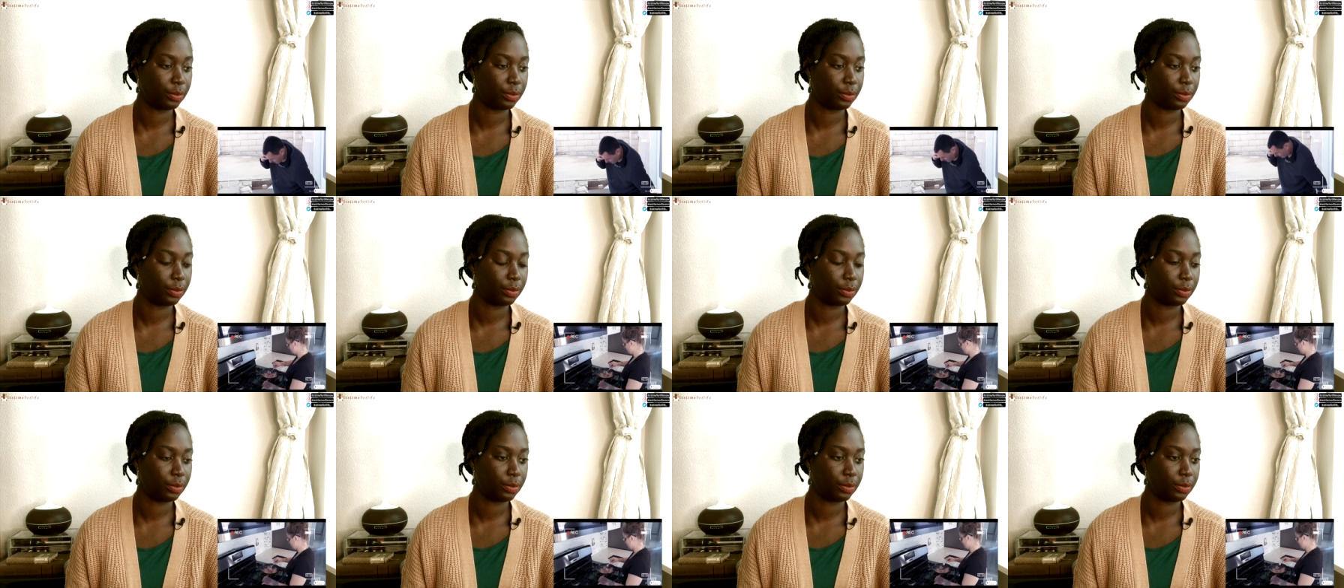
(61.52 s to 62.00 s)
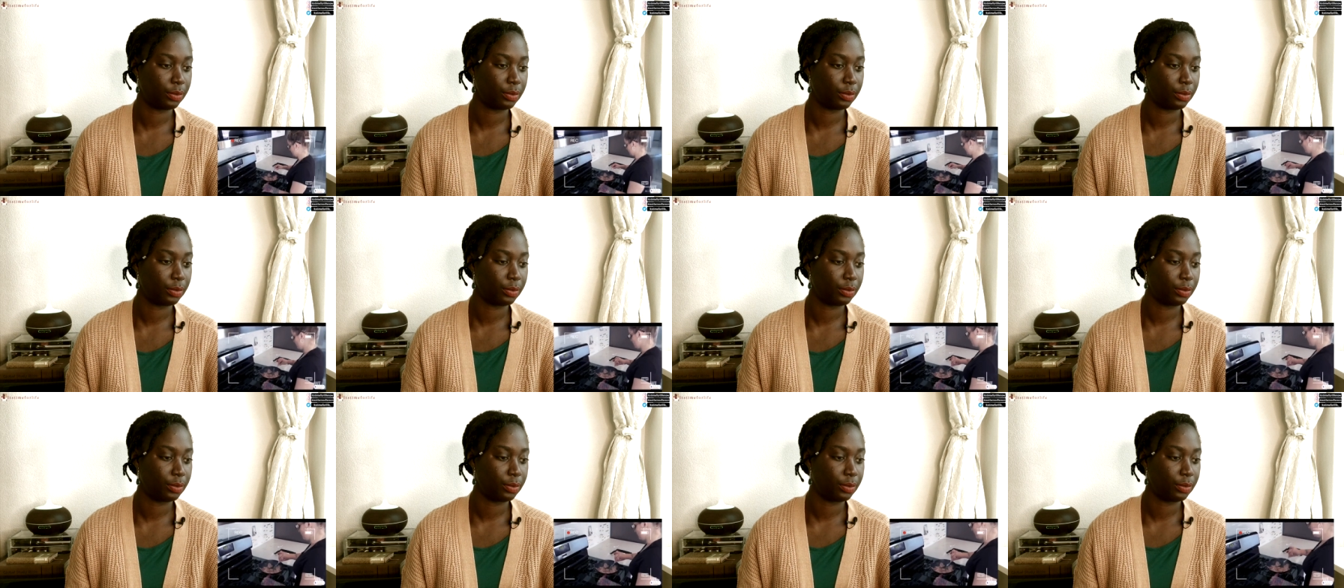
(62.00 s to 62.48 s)
uh,
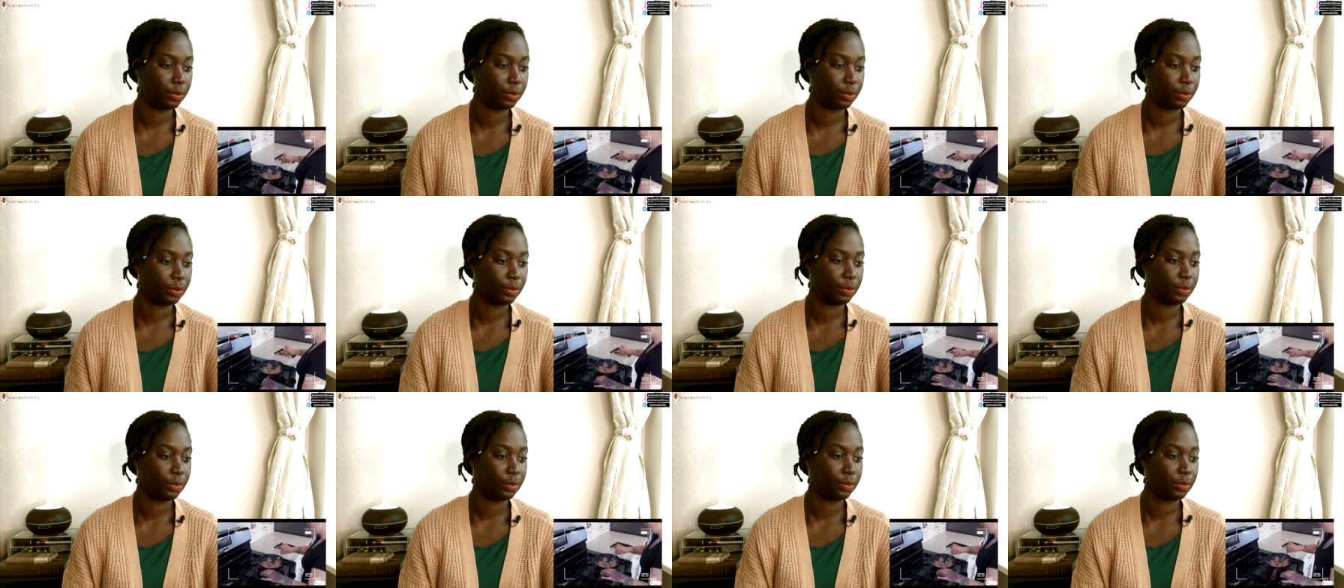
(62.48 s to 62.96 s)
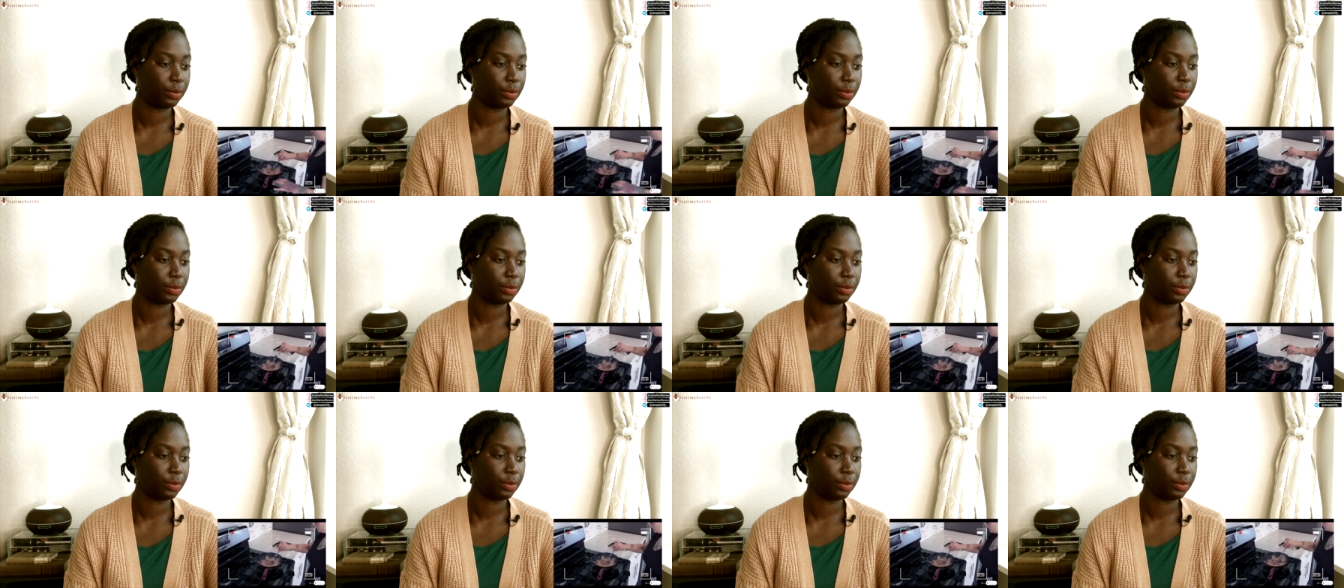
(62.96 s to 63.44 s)
inflatable
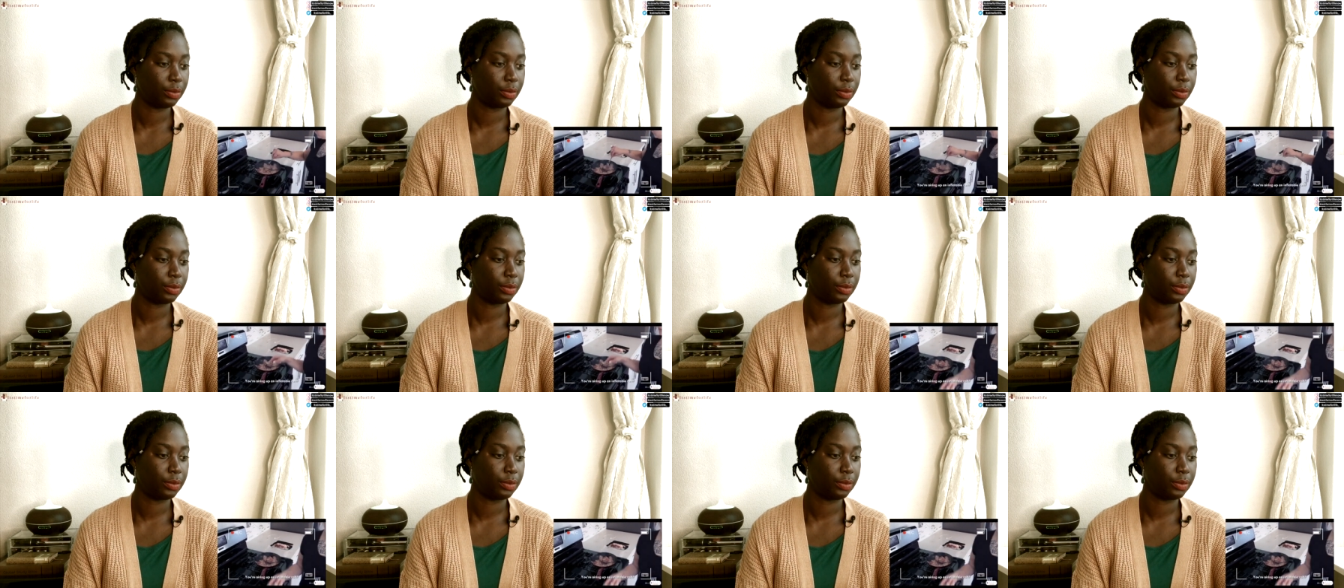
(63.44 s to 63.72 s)
raft